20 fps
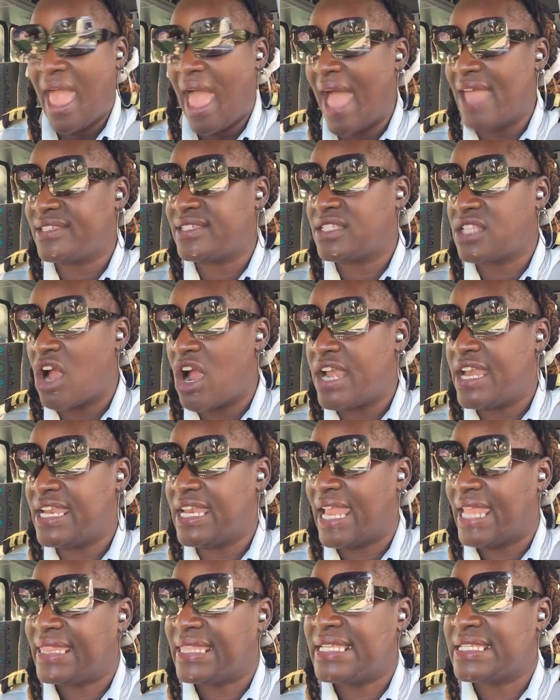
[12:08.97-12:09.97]
I
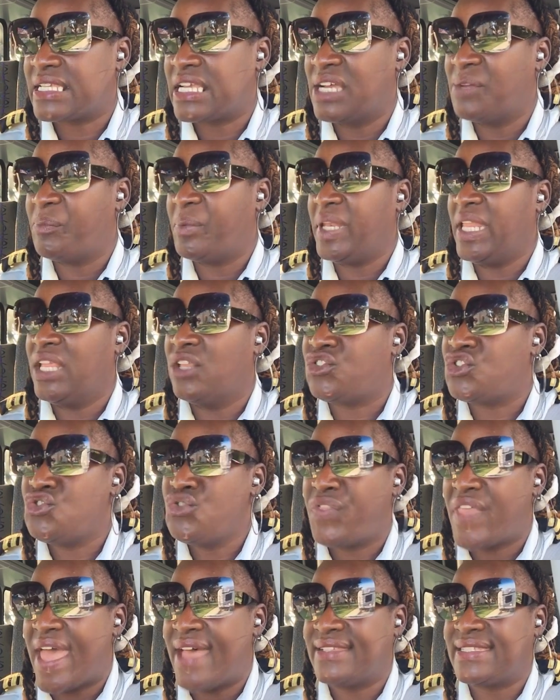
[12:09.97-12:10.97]
started at this company in
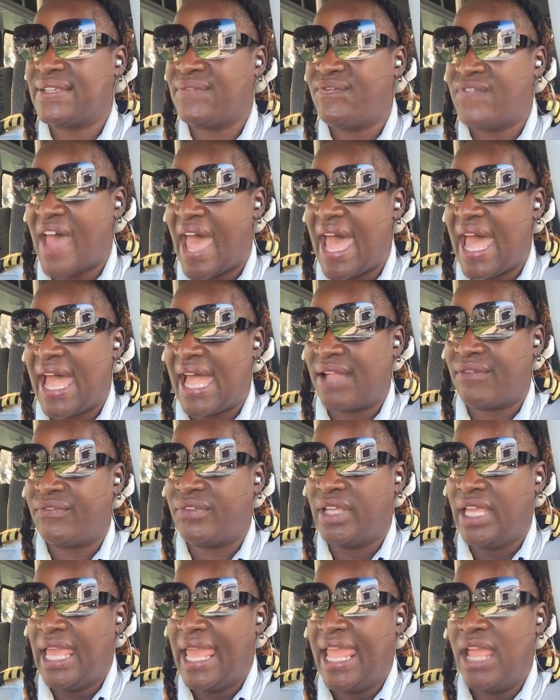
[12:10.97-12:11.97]
2005.
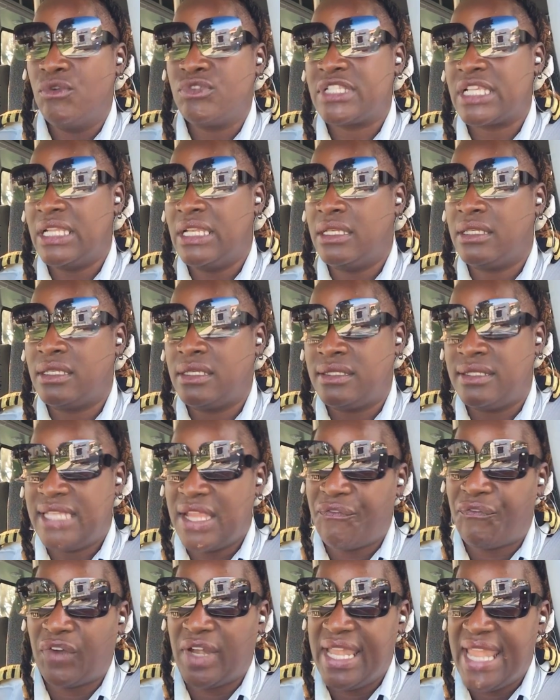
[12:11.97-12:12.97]
It was a
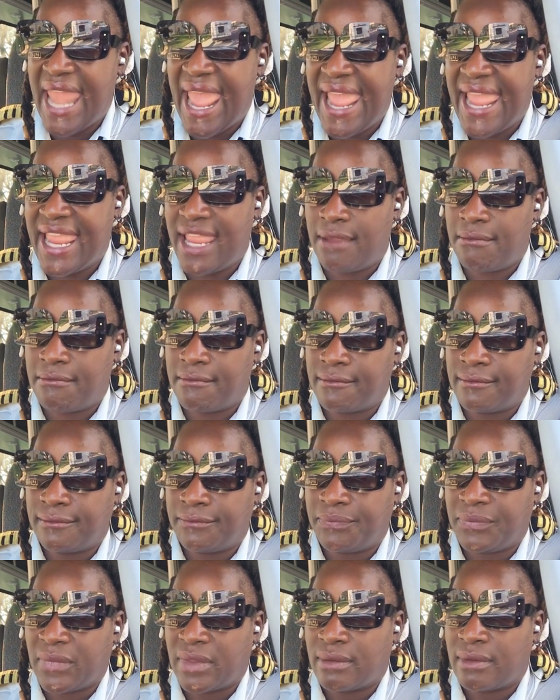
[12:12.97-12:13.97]
different name.
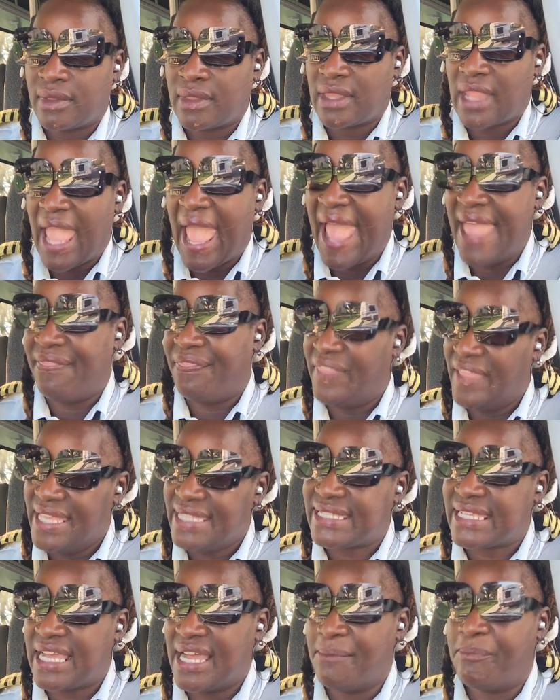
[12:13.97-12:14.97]
And
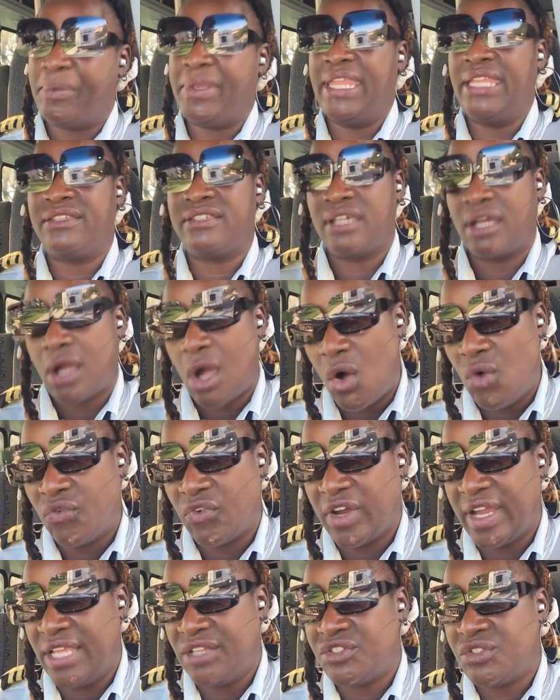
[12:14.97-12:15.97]
this company took
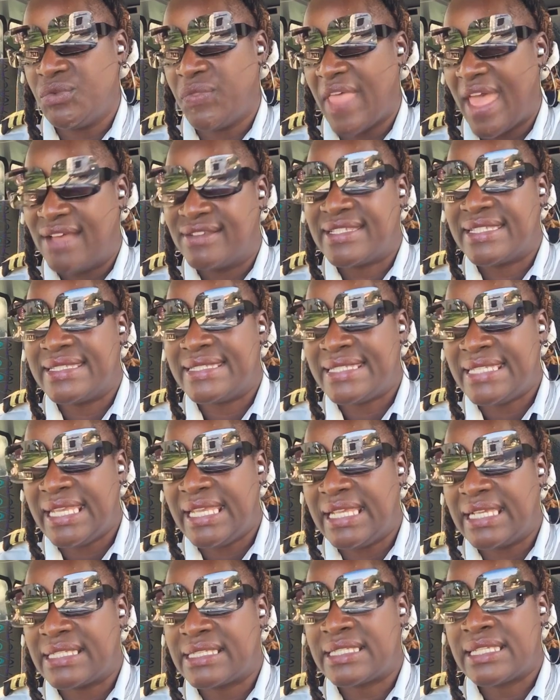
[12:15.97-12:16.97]
over in
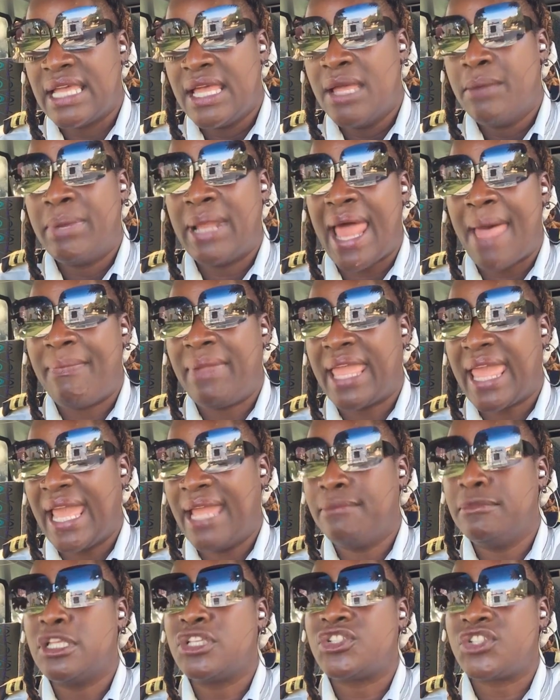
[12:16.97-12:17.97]
2006. But I
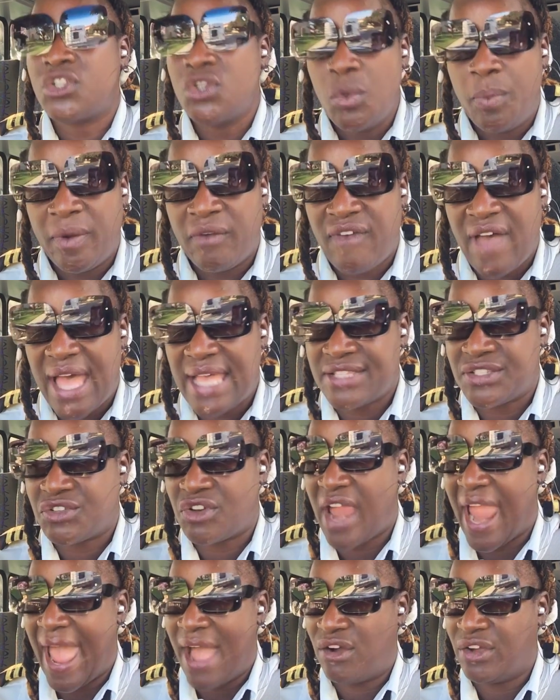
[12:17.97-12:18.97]
became the
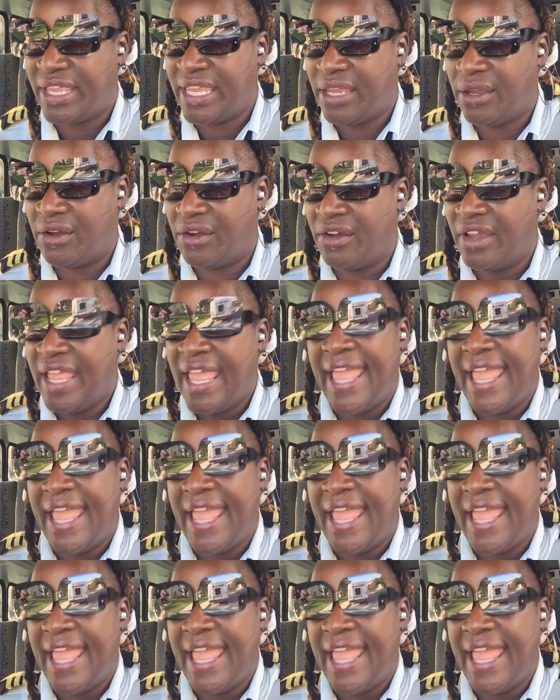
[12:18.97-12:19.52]
supervisor out here